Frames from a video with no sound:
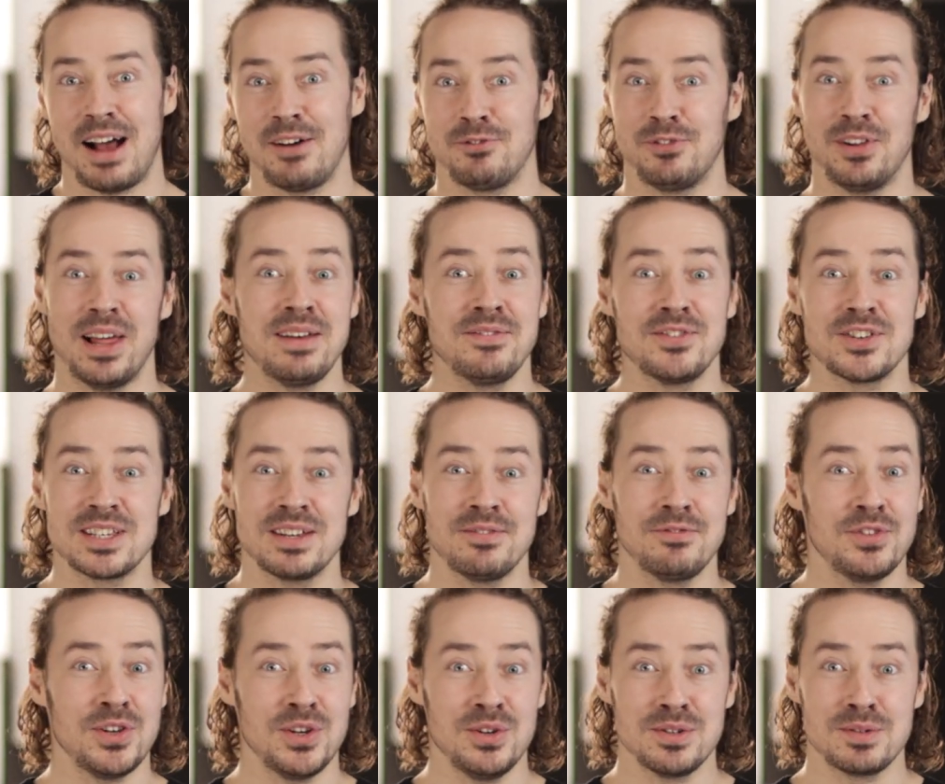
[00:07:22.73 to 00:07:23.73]
Flavours
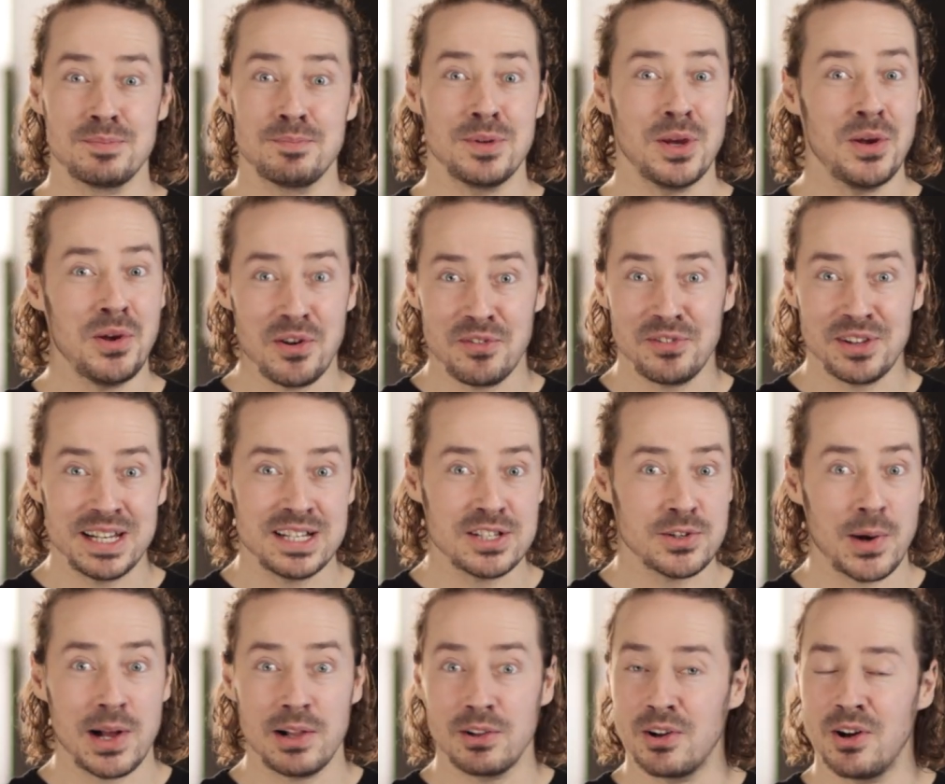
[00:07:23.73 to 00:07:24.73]
infuse beautifully into
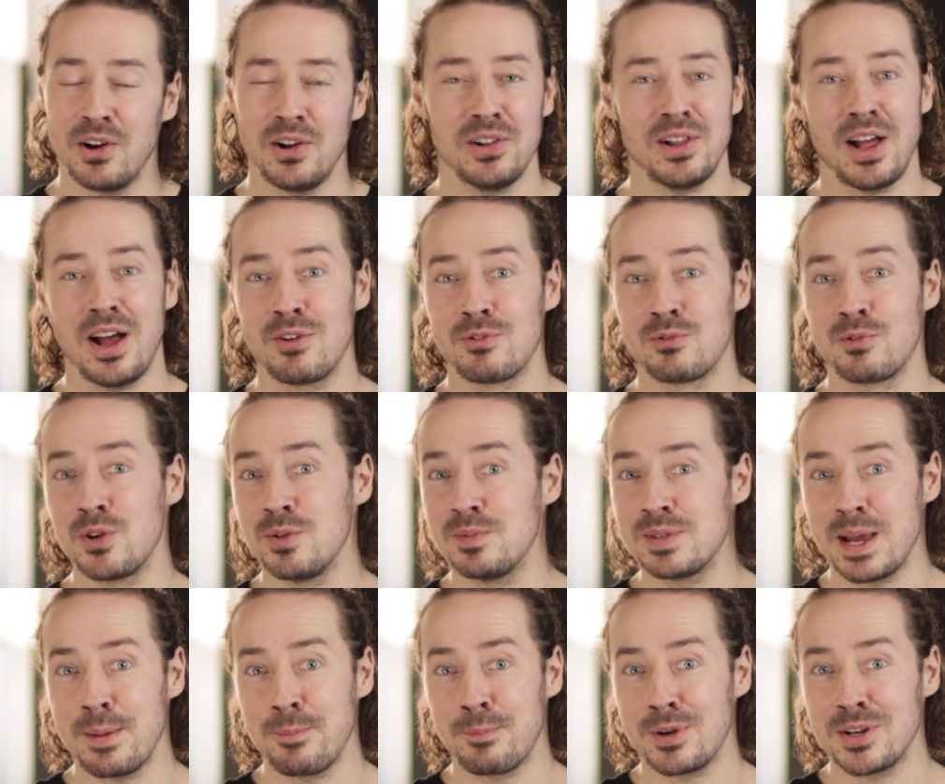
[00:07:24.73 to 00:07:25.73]
alcohol at room
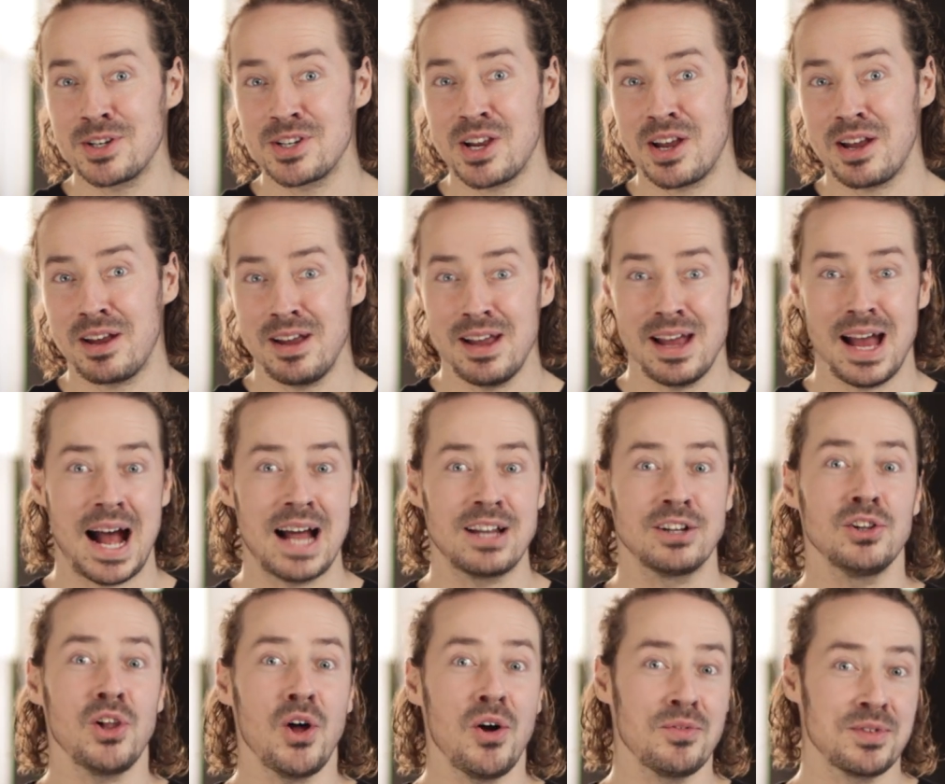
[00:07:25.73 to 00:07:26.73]
temperature, and a
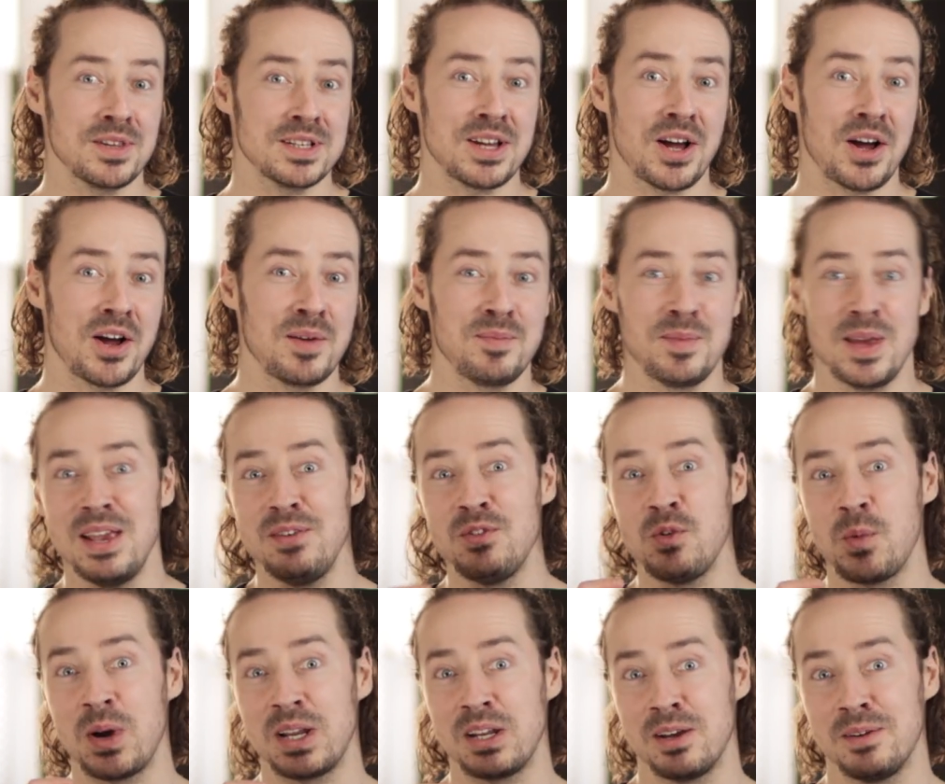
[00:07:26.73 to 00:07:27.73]
lot of the time,
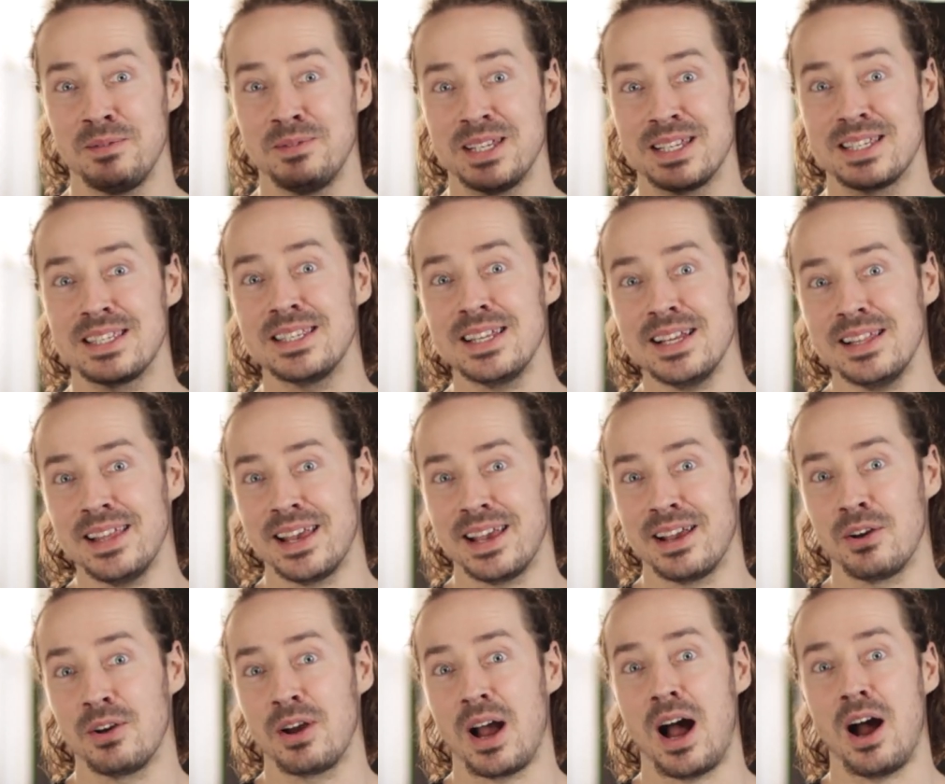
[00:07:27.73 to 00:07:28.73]
even when I'm
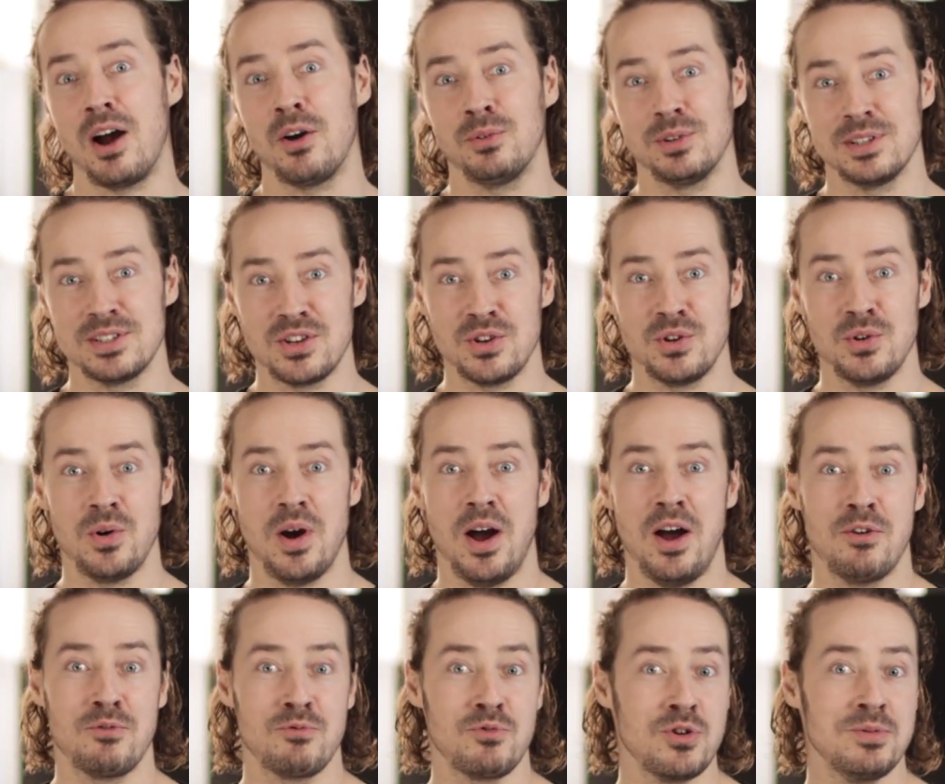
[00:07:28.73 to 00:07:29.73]
distilling, I will do
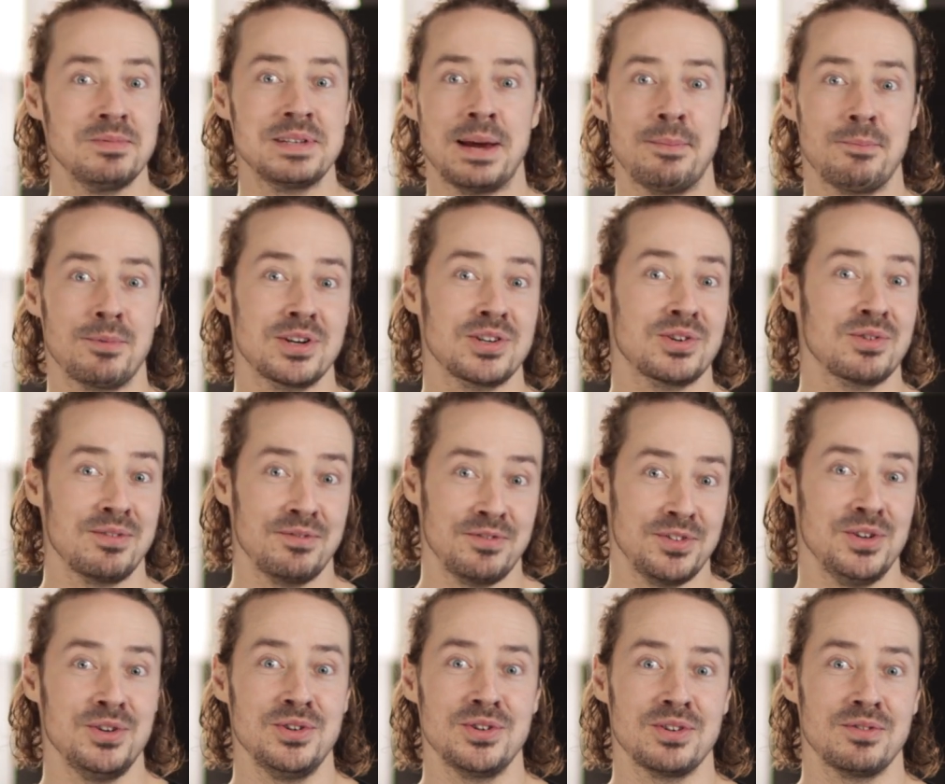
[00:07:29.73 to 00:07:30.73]
a room temperature
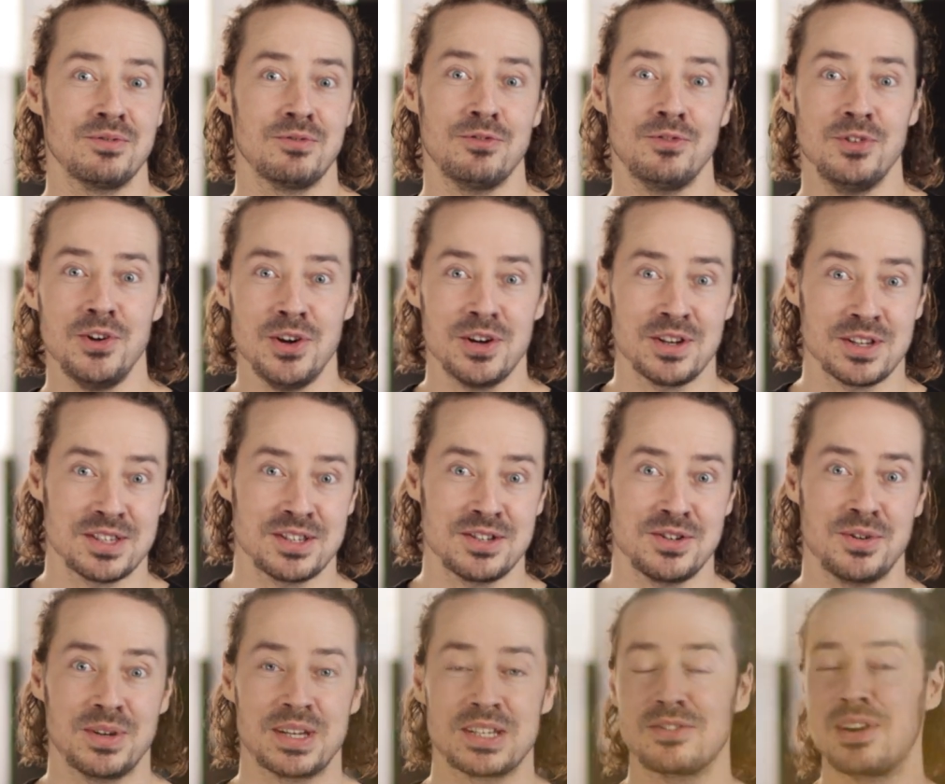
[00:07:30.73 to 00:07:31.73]
infusion first
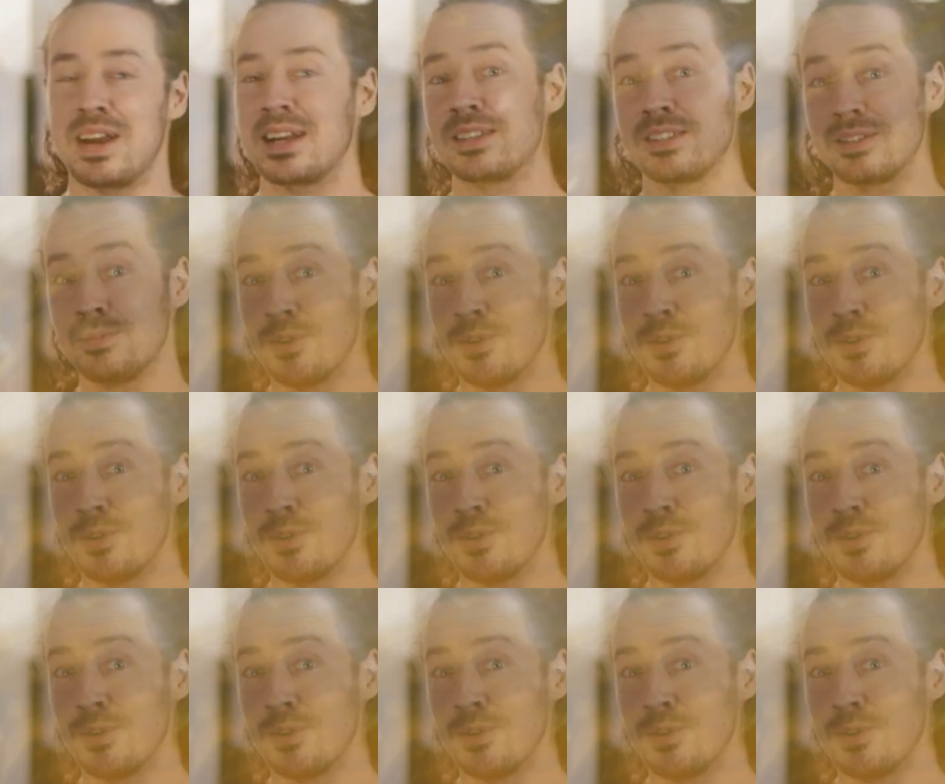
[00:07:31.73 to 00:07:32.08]
to extract as